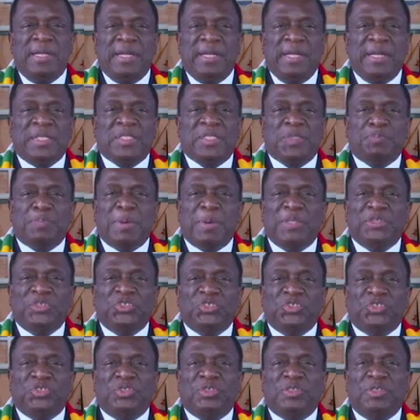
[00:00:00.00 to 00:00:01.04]

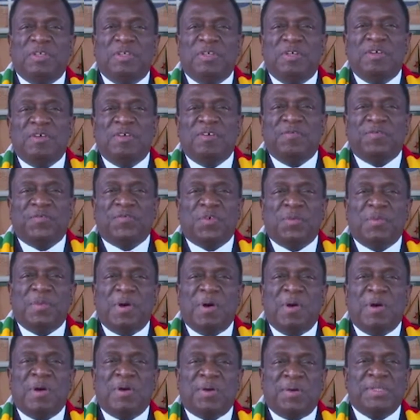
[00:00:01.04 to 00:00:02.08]
expunged from
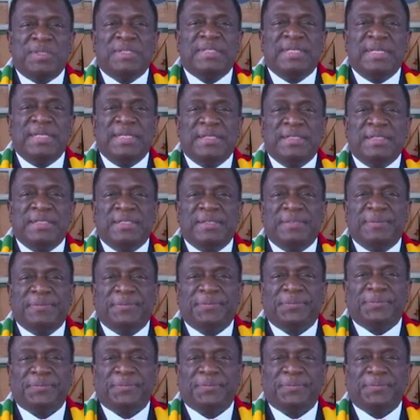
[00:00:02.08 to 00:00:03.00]
our continent.